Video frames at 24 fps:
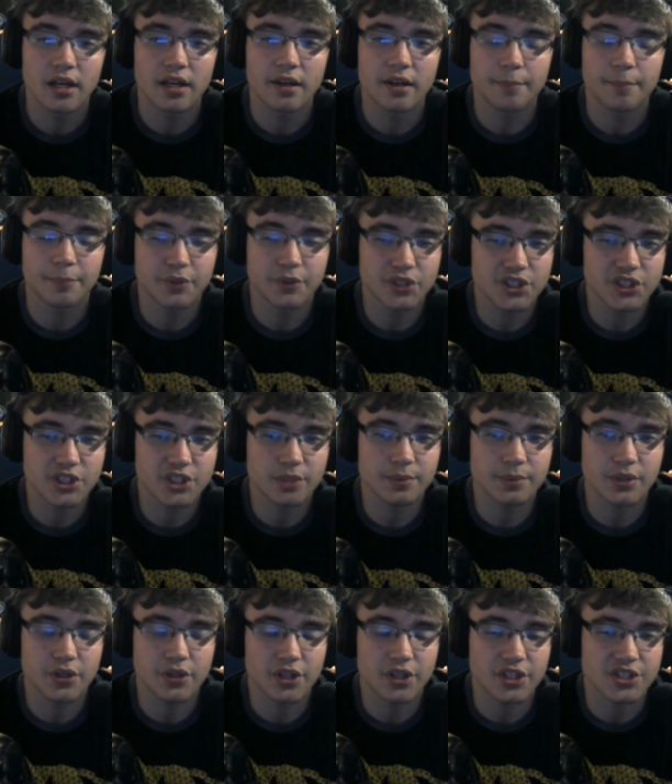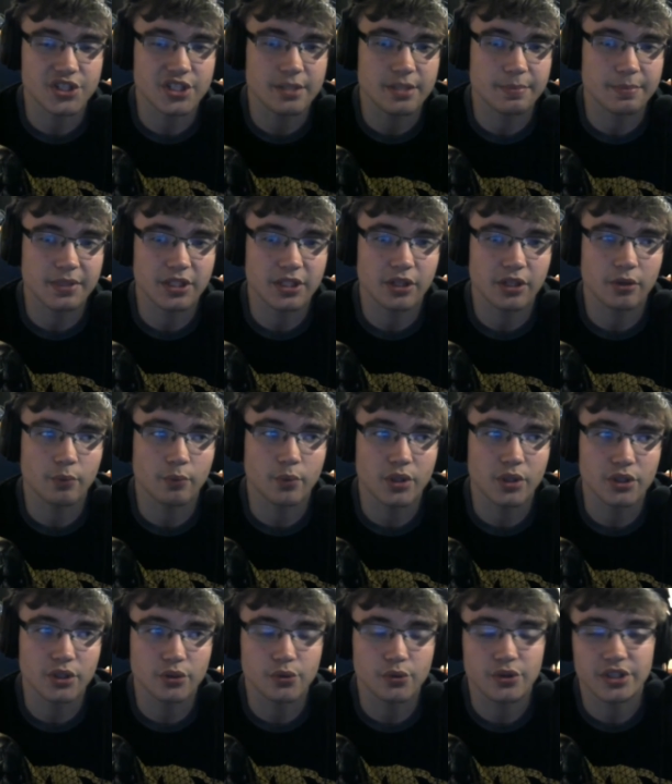Please tell me your thoughts and opinion on
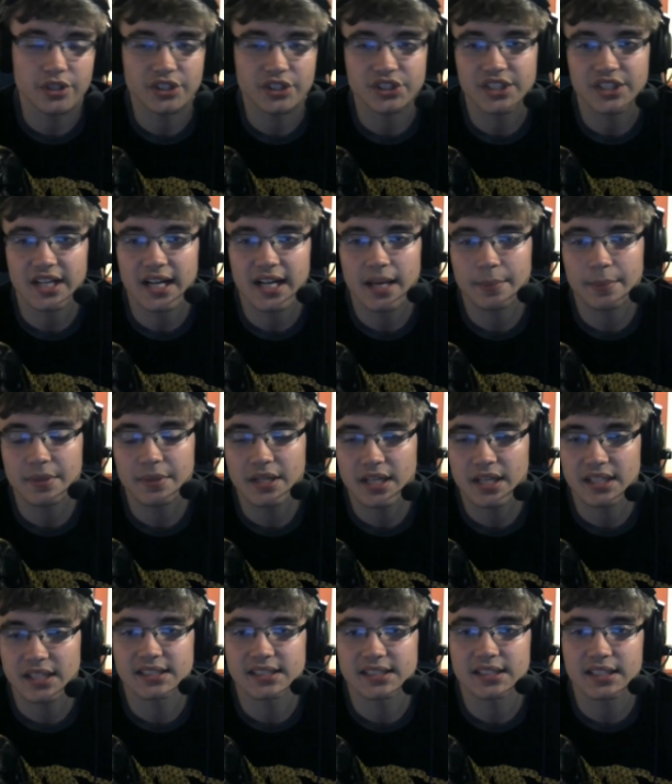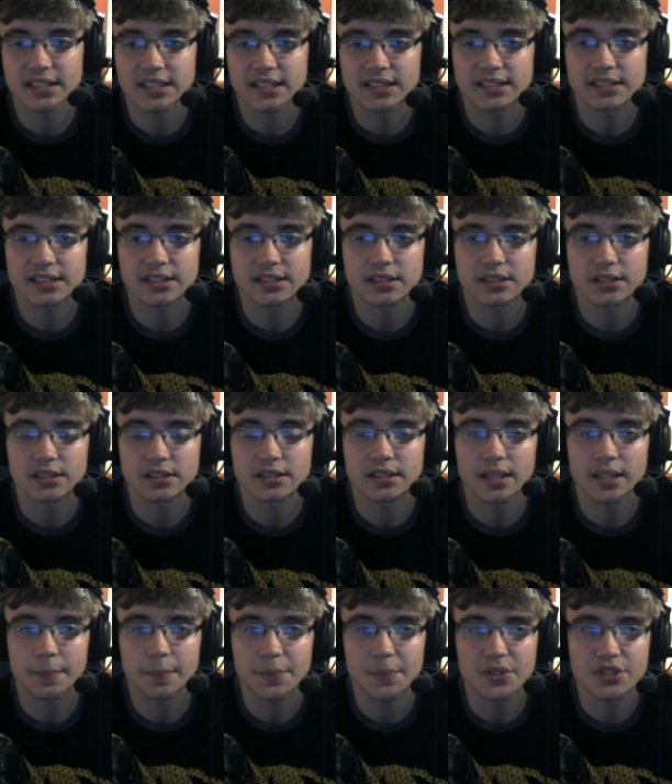what you think is going to happen next next uh,
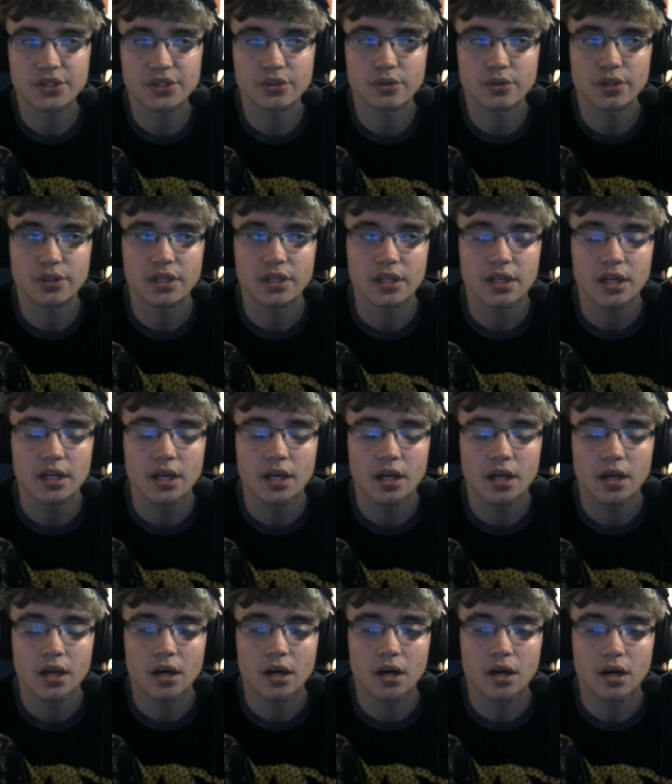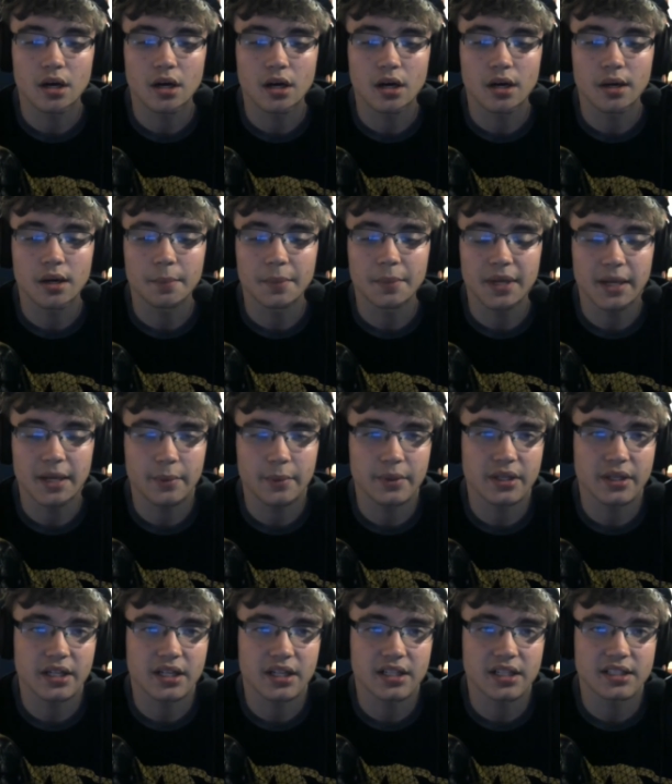episode. Um, but anyway,
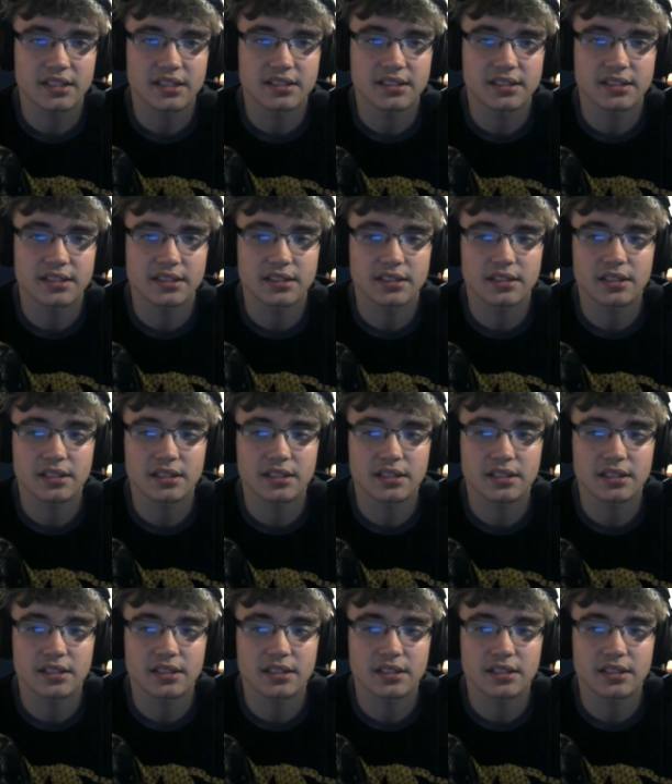guys,